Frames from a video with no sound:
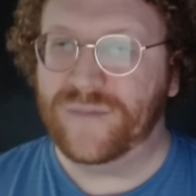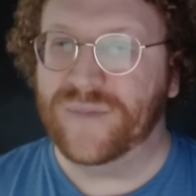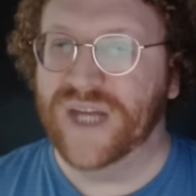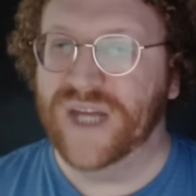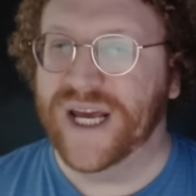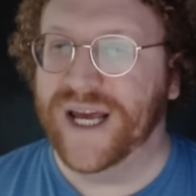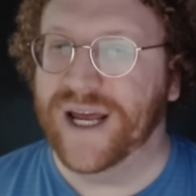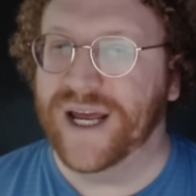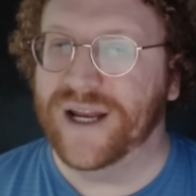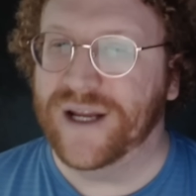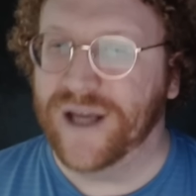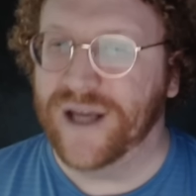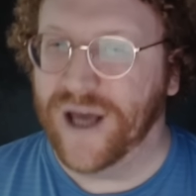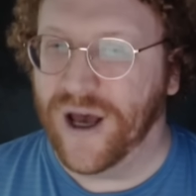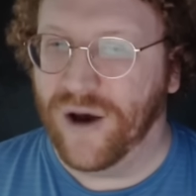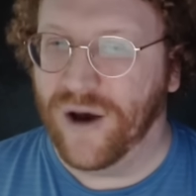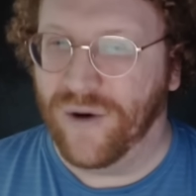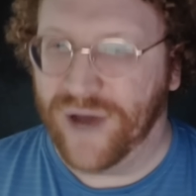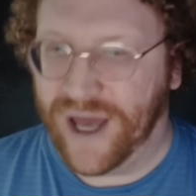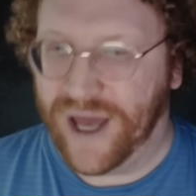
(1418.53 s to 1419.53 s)
And
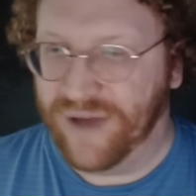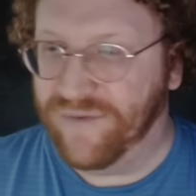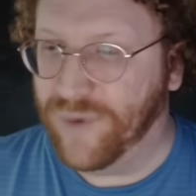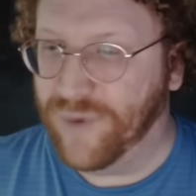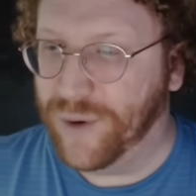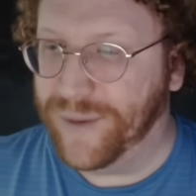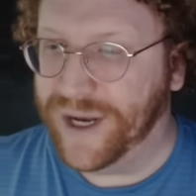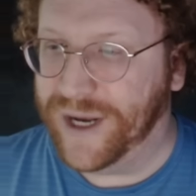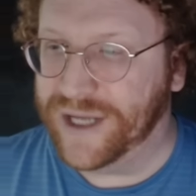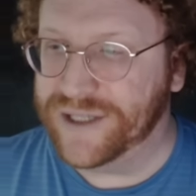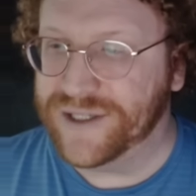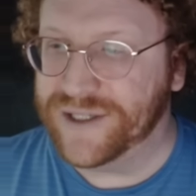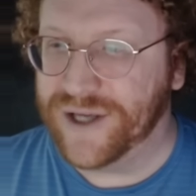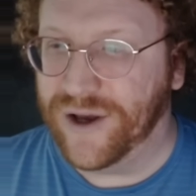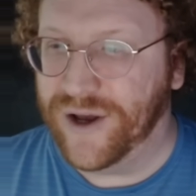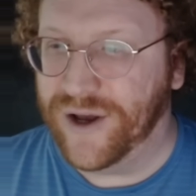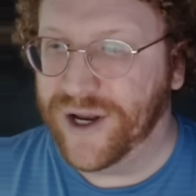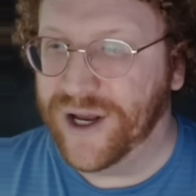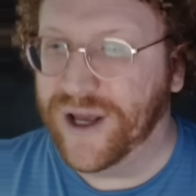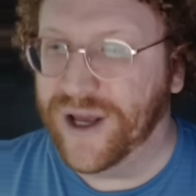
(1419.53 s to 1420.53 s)
go. Okay, formatting's
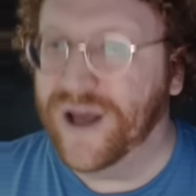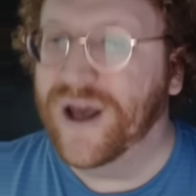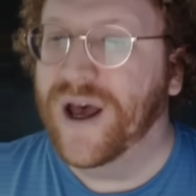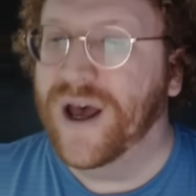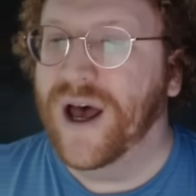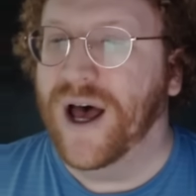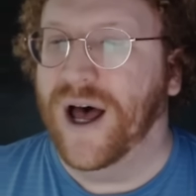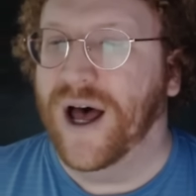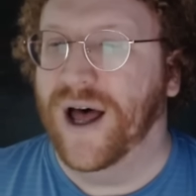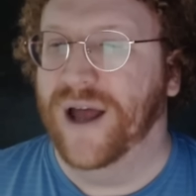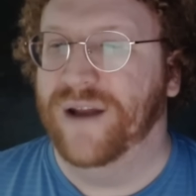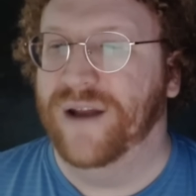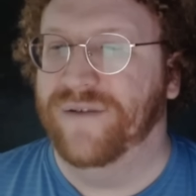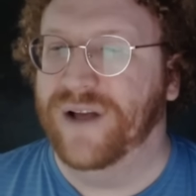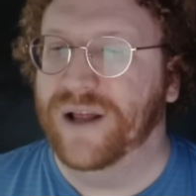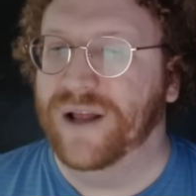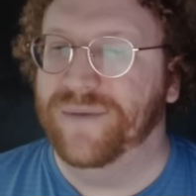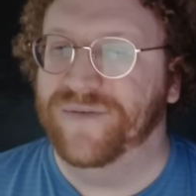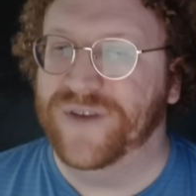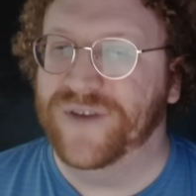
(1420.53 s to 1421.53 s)
good.
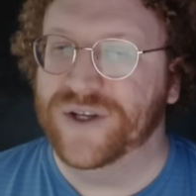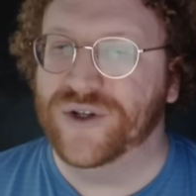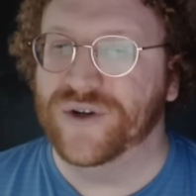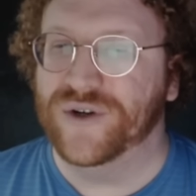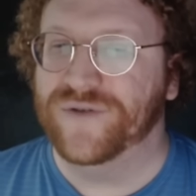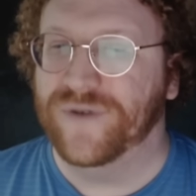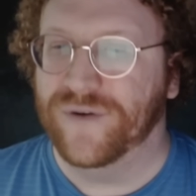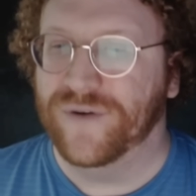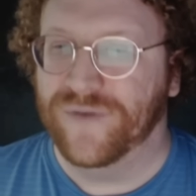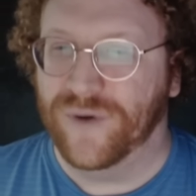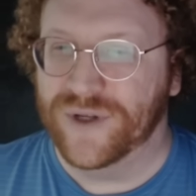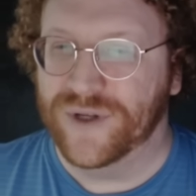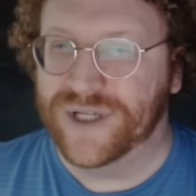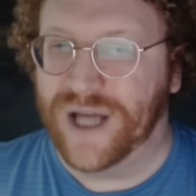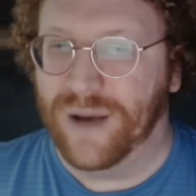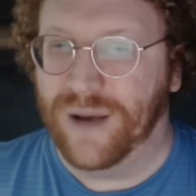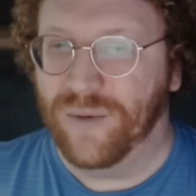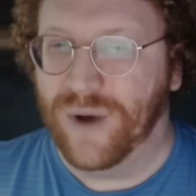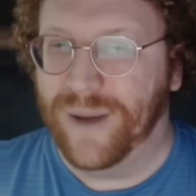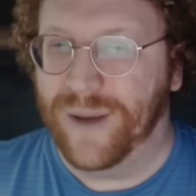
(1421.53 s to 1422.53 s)
Develop features for full
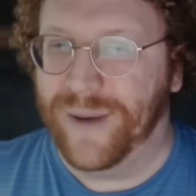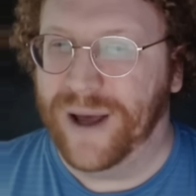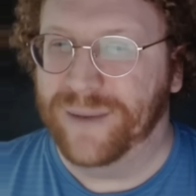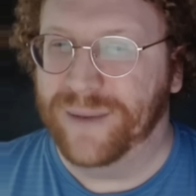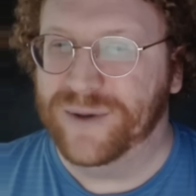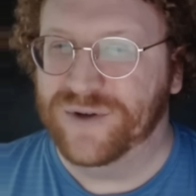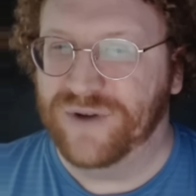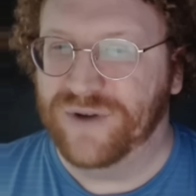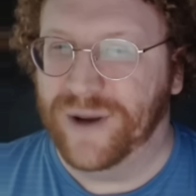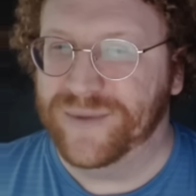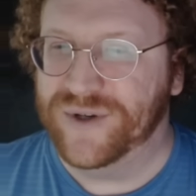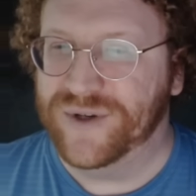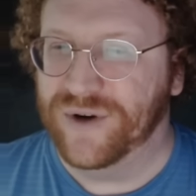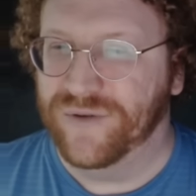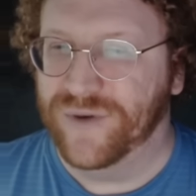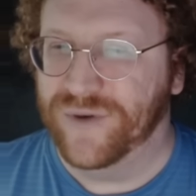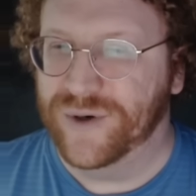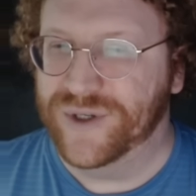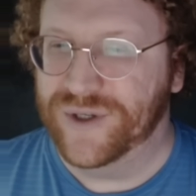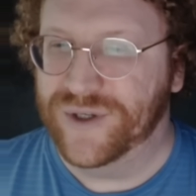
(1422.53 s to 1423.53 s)
stack web apps, trap
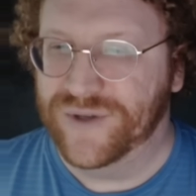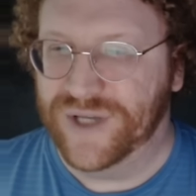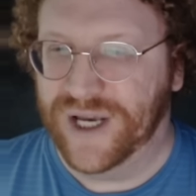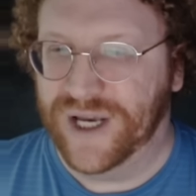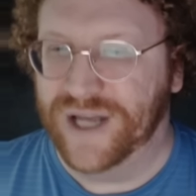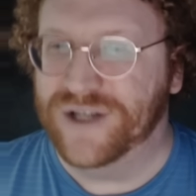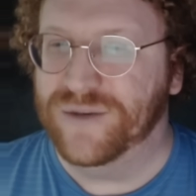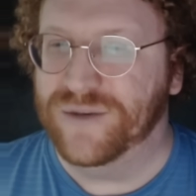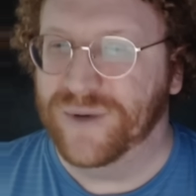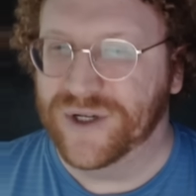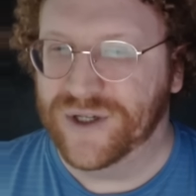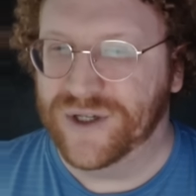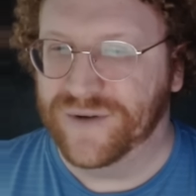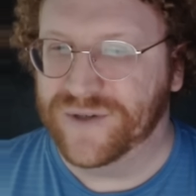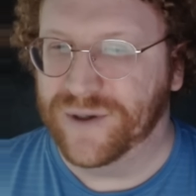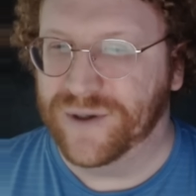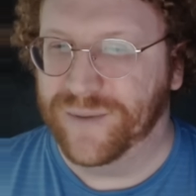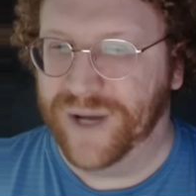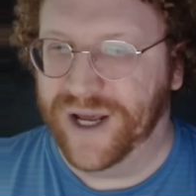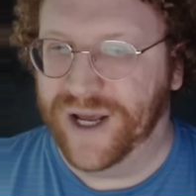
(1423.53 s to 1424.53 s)
servers using HTML,
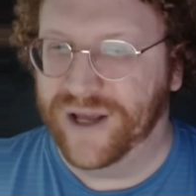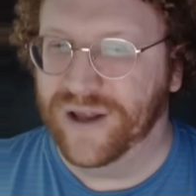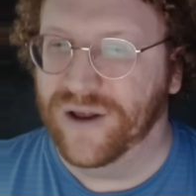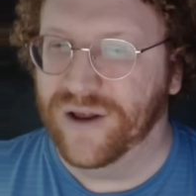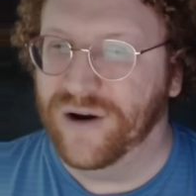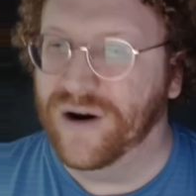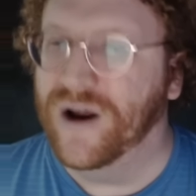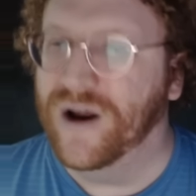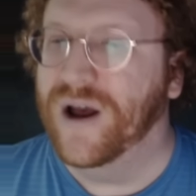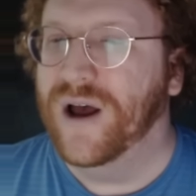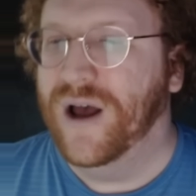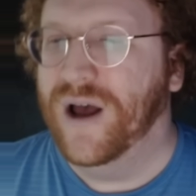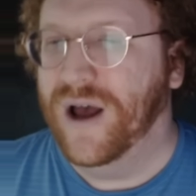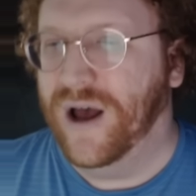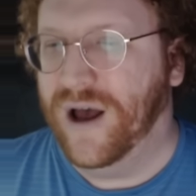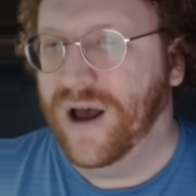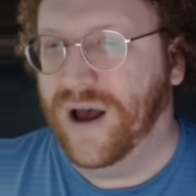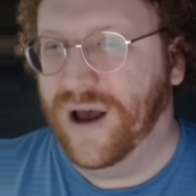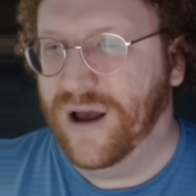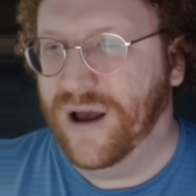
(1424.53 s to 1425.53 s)
JavaScript, Angular.
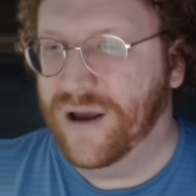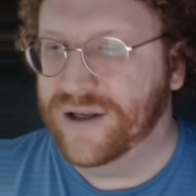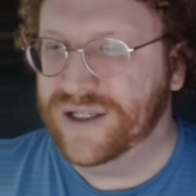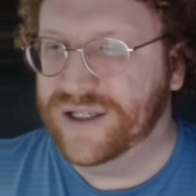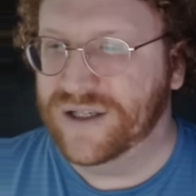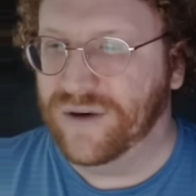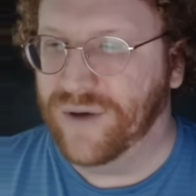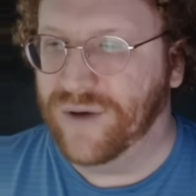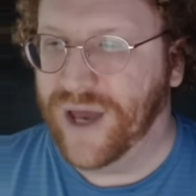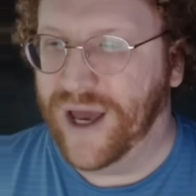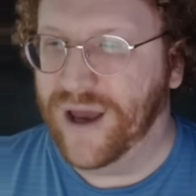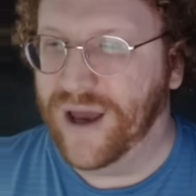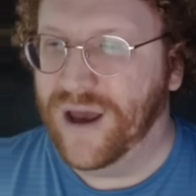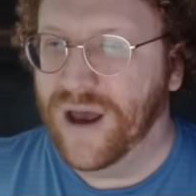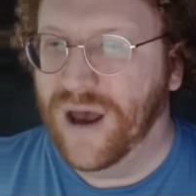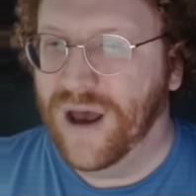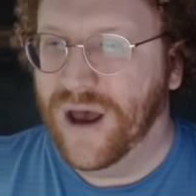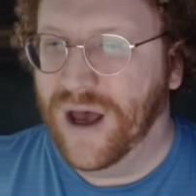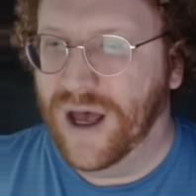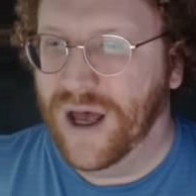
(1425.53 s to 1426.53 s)
That's okay.
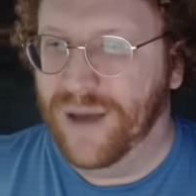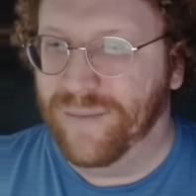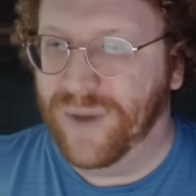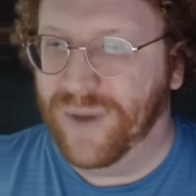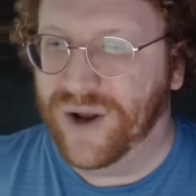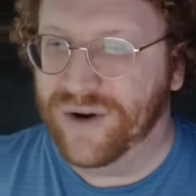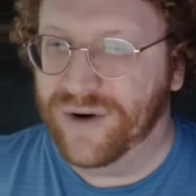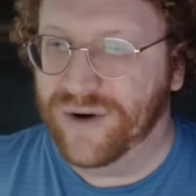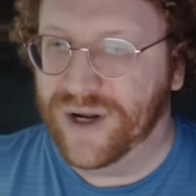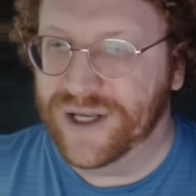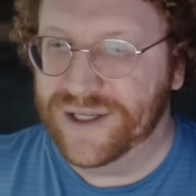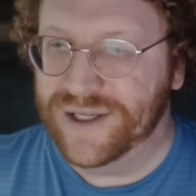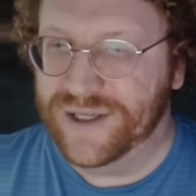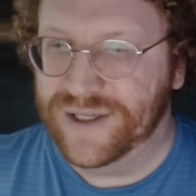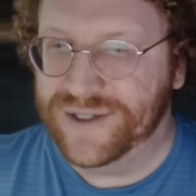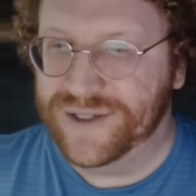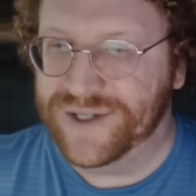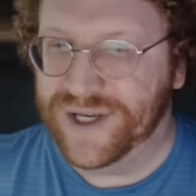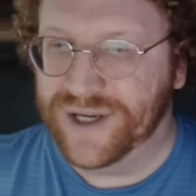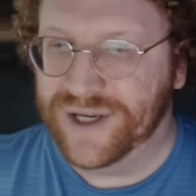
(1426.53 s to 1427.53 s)
Modernize
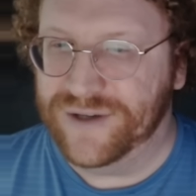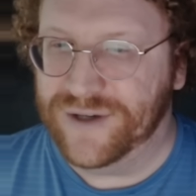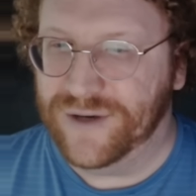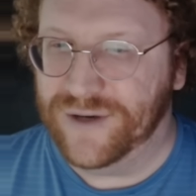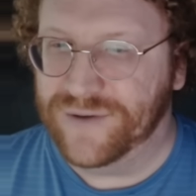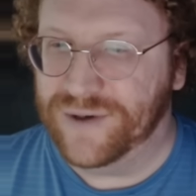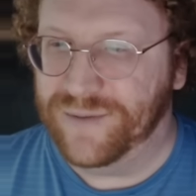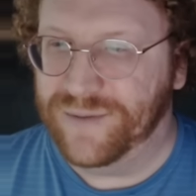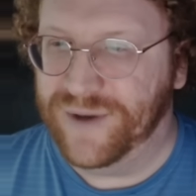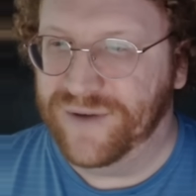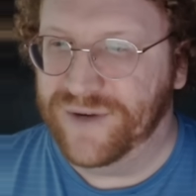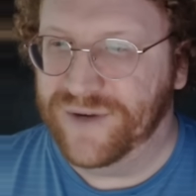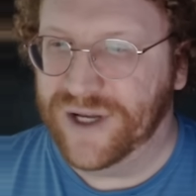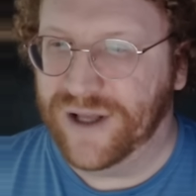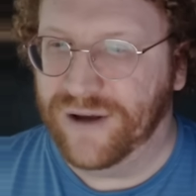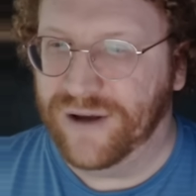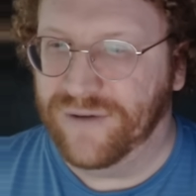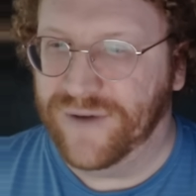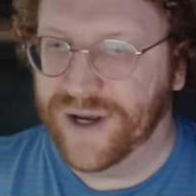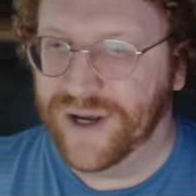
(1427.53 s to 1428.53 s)
existing JavaScript, maybe to
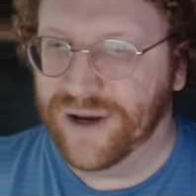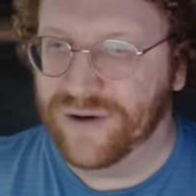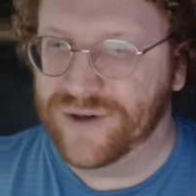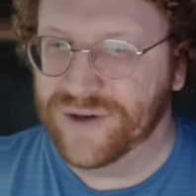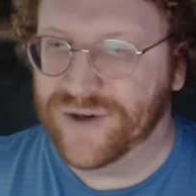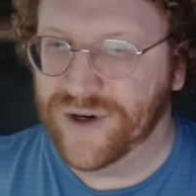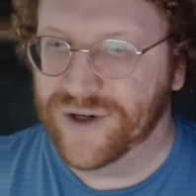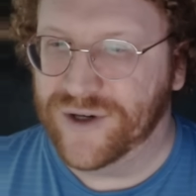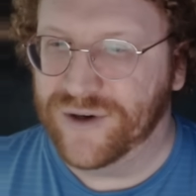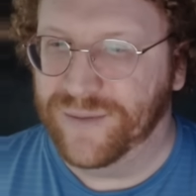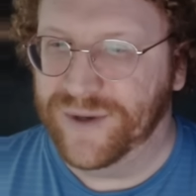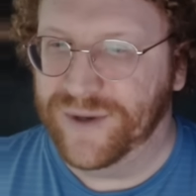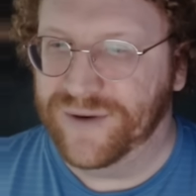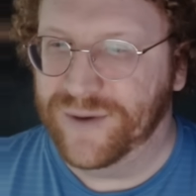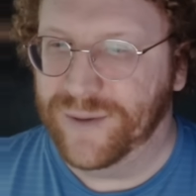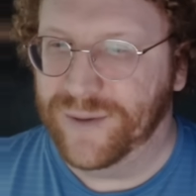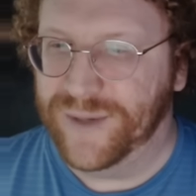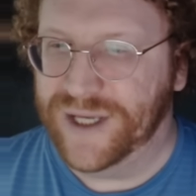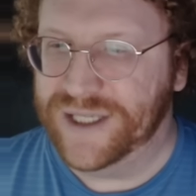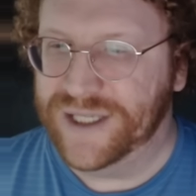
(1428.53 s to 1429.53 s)
clarify code structure,
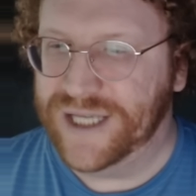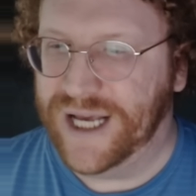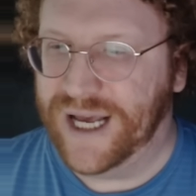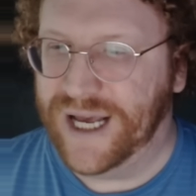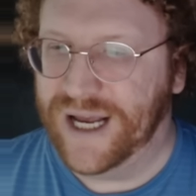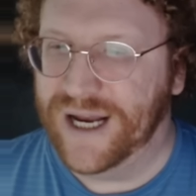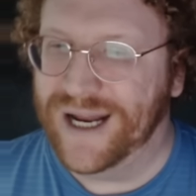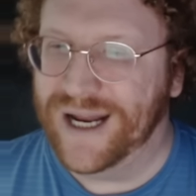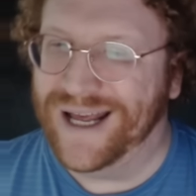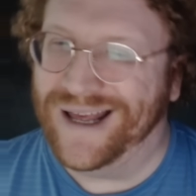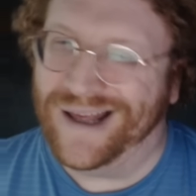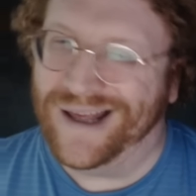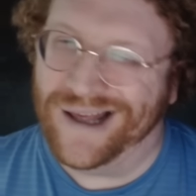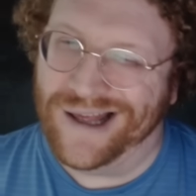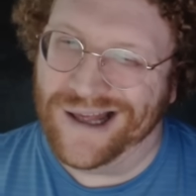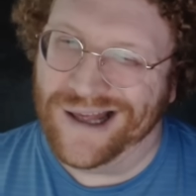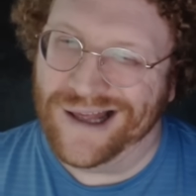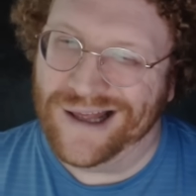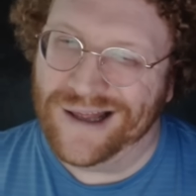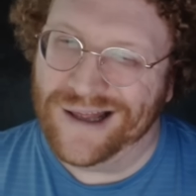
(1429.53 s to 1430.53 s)
maybe to maintain.
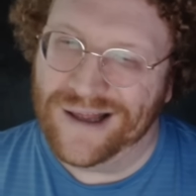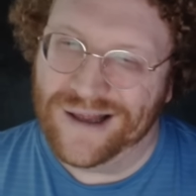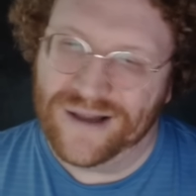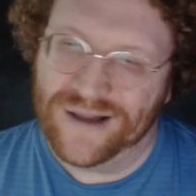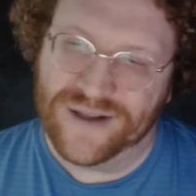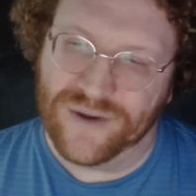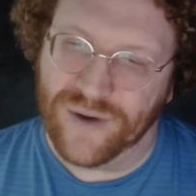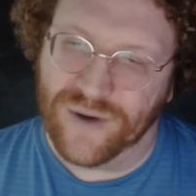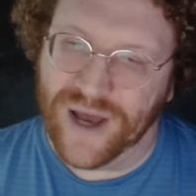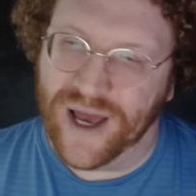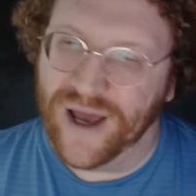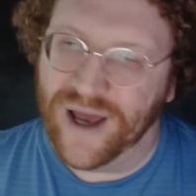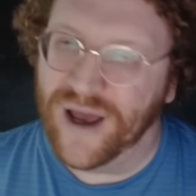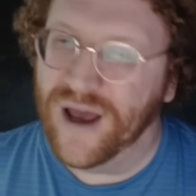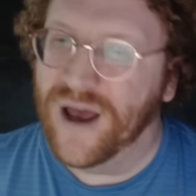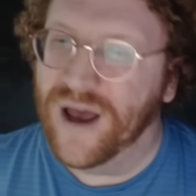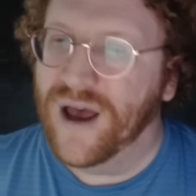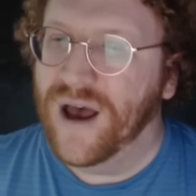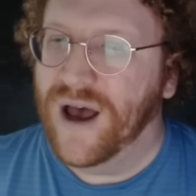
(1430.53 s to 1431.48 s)
It's okay.